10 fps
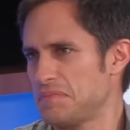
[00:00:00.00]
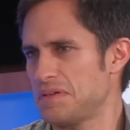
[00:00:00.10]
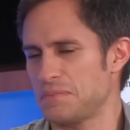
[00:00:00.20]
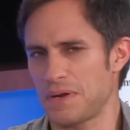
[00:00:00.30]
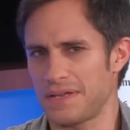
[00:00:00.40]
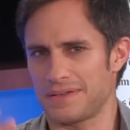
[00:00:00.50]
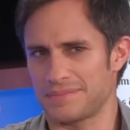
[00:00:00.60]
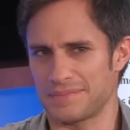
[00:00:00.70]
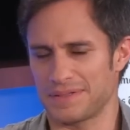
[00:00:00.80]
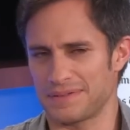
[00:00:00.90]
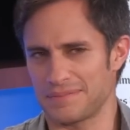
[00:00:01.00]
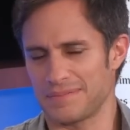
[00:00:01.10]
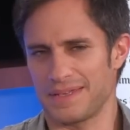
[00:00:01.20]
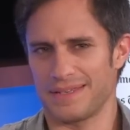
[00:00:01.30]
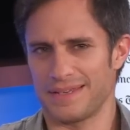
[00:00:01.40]
in a way. And
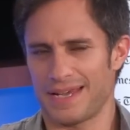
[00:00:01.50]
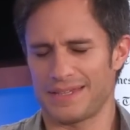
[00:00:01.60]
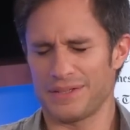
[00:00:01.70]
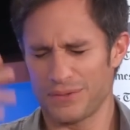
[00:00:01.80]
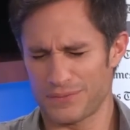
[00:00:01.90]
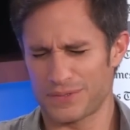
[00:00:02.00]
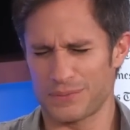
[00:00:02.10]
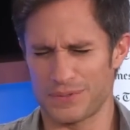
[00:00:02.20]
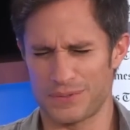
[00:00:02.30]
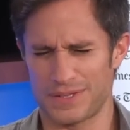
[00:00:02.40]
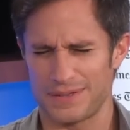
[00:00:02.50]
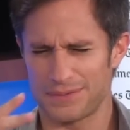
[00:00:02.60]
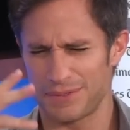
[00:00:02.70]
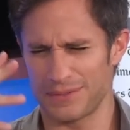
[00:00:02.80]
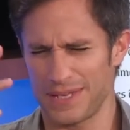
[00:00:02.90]
then all of a sudden when you
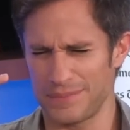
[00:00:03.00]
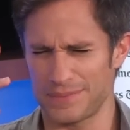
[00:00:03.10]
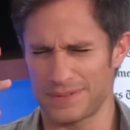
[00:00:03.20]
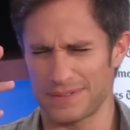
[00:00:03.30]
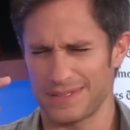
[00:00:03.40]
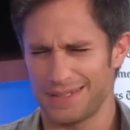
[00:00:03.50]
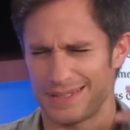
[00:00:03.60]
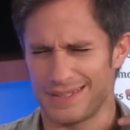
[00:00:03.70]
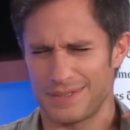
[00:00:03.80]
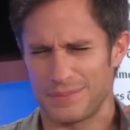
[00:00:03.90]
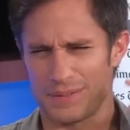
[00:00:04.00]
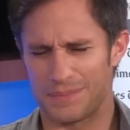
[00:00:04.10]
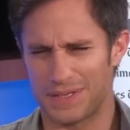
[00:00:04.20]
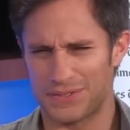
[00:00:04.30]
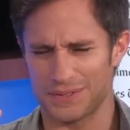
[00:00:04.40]
hear your name and
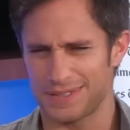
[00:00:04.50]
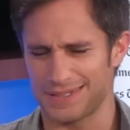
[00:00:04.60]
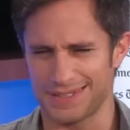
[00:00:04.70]
being mentioned